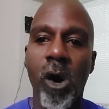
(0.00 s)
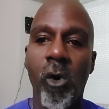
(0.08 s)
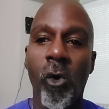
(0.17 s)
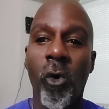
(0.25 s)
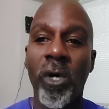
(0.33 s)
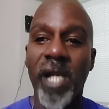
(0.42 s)

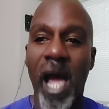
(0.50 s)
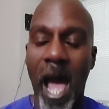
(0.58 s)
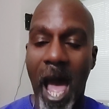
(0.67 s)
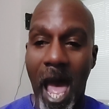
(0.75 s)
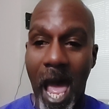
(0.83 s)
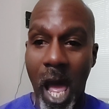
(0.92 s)
on
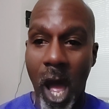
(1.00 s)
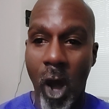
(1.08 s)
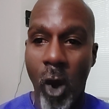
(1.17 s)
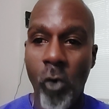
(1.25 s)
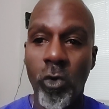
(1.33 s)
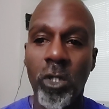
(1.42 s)

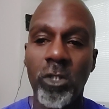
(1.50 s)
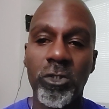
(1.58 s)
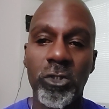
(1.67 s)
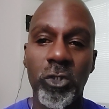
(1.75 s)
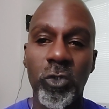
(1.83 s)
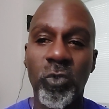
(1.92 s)
how
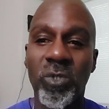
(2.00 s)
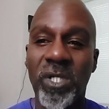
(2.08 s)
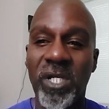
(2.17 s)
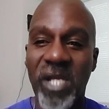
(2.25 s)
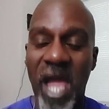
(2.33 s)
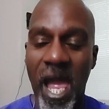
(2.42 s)
to
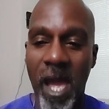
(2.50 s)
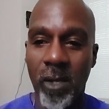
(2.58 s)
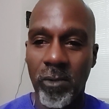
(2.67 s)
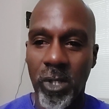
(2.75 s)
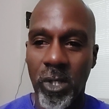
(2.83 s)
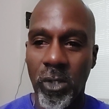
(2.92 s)

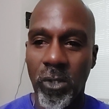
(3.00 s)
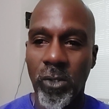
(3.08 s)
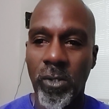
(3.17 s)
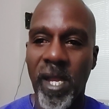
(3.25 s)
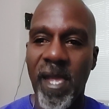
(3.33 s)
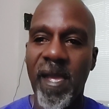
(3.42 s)

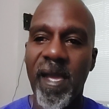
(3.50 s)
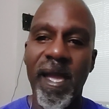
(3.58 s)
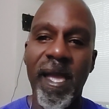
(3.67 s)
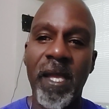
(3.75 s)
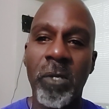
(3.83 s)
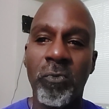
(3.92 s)
download
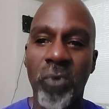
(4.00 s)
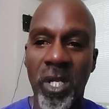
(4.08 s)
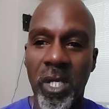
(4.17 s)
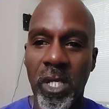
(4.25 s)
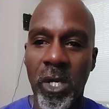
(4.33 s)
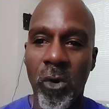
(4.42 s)
a
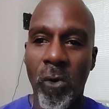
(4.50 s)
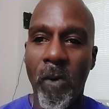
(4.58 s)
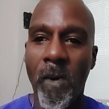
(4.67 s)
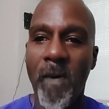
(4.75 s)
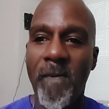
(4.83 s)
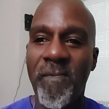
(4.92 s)
video
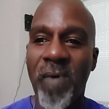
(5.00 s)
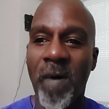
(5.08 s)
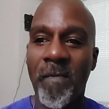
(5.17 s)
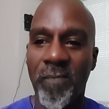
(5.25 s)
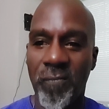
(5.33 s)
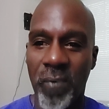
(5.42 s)

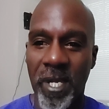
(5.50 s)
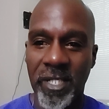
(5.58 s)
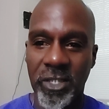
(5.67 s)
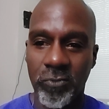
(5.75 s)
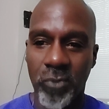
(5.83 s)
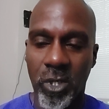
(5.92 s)
from
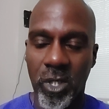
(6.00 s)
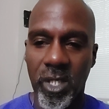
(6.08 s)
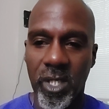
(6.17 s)
Facebook.